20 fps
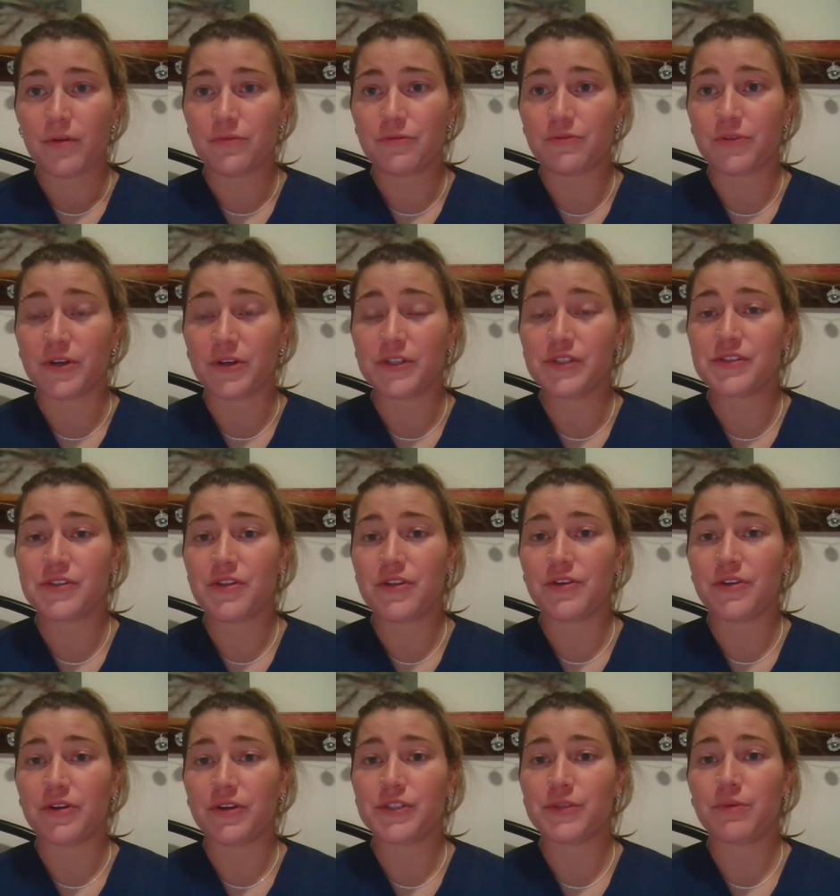first, the
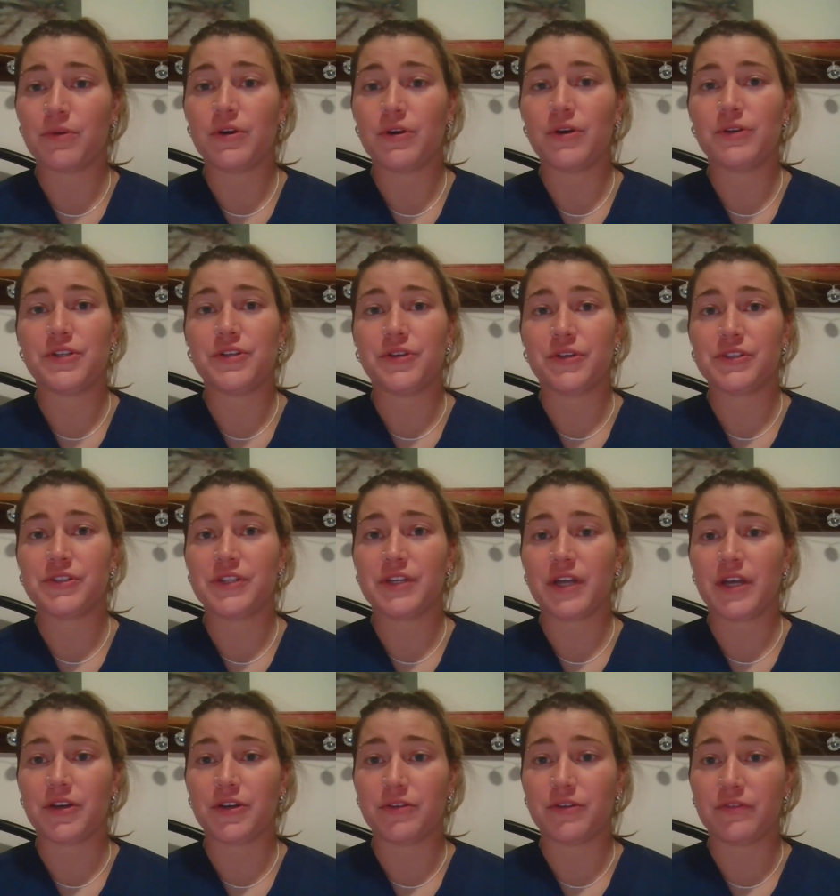nurse will go to nursing
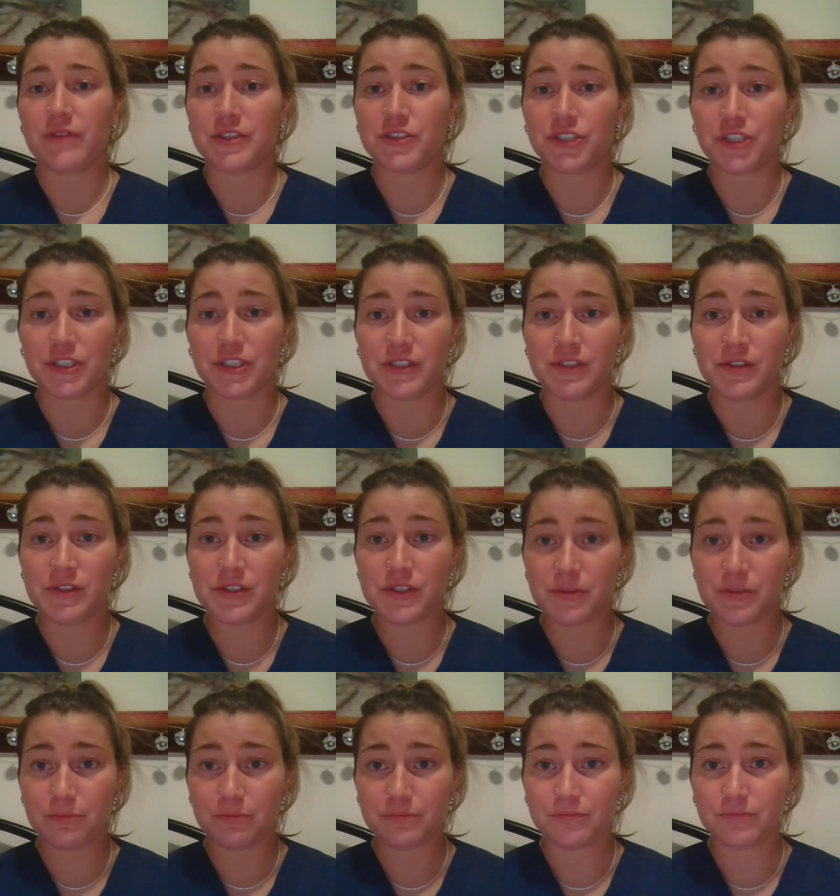
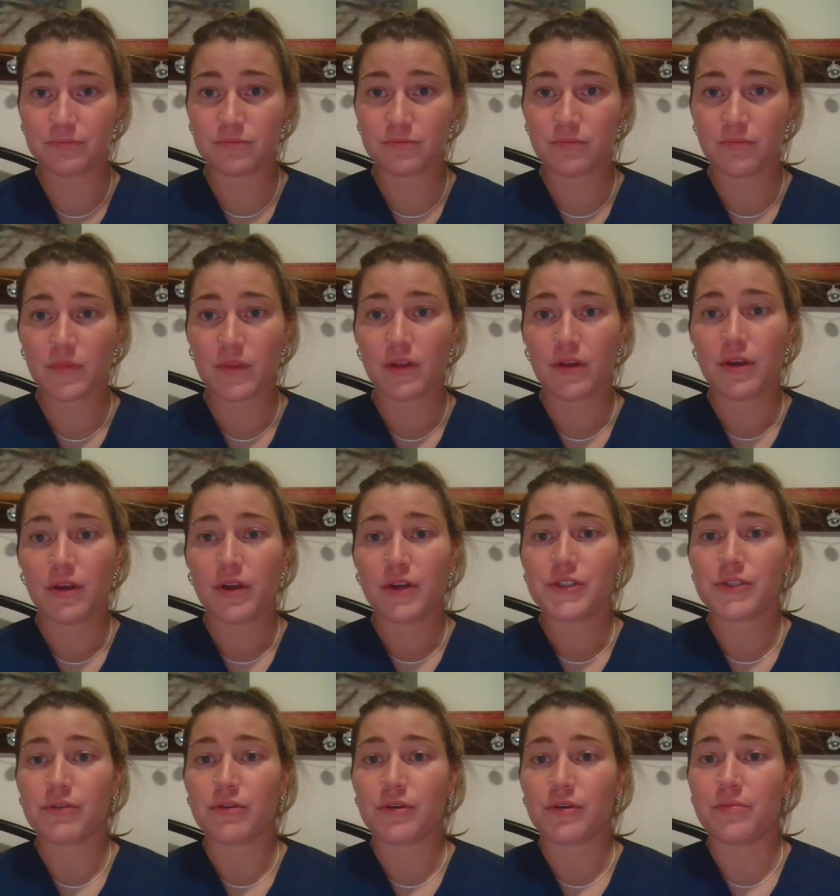interventions.
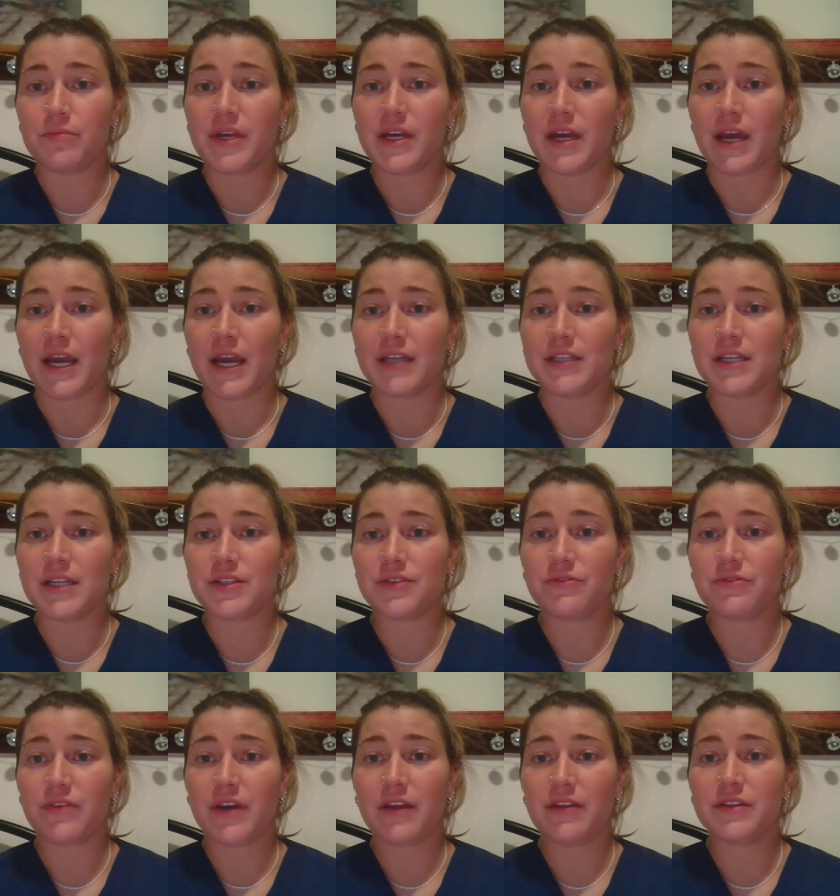So it would be
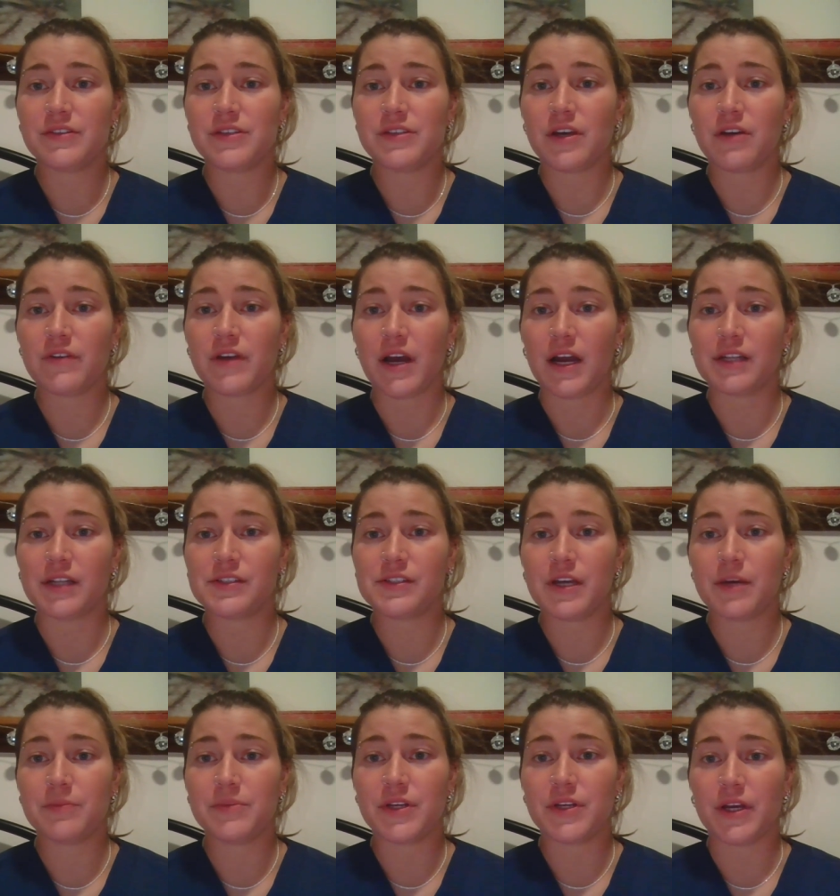identify the
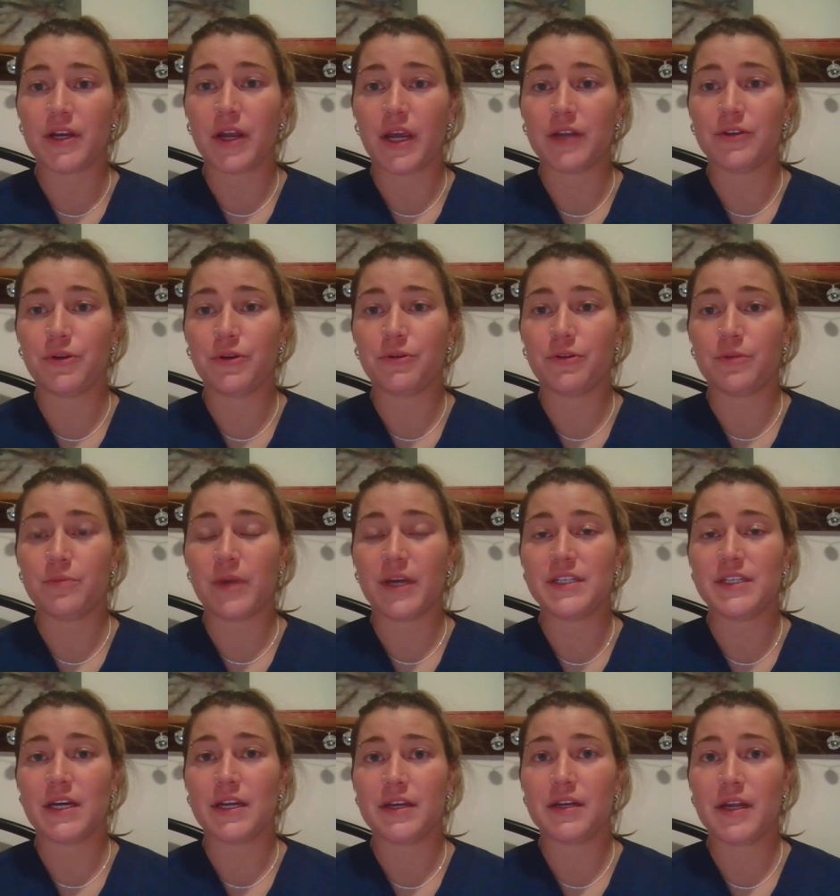self-concept and group
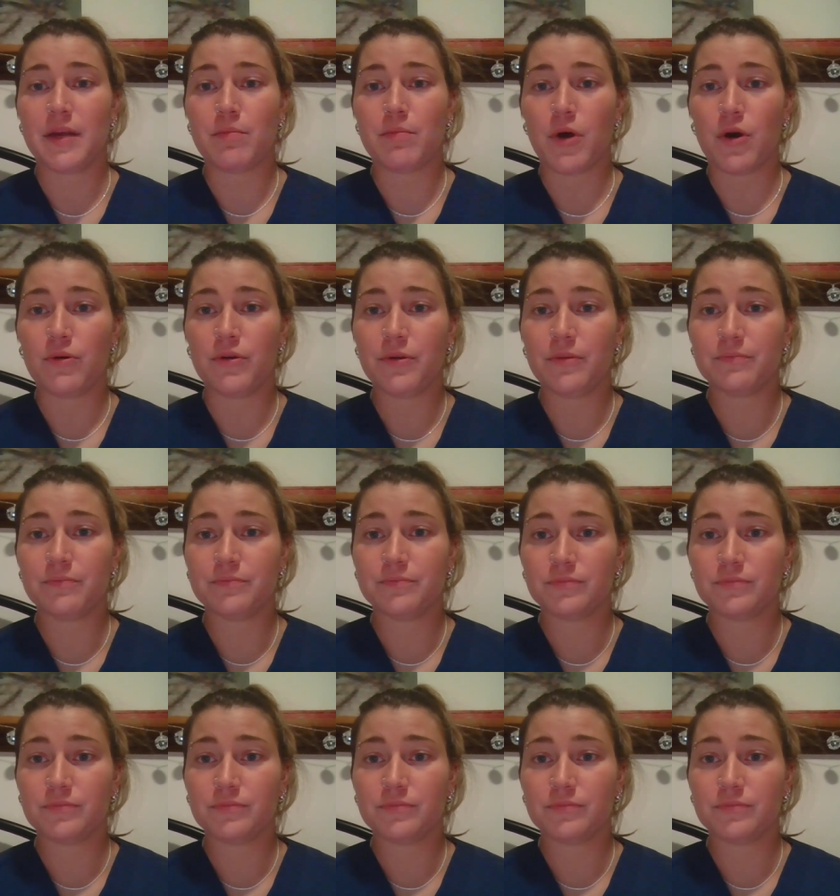identity mode.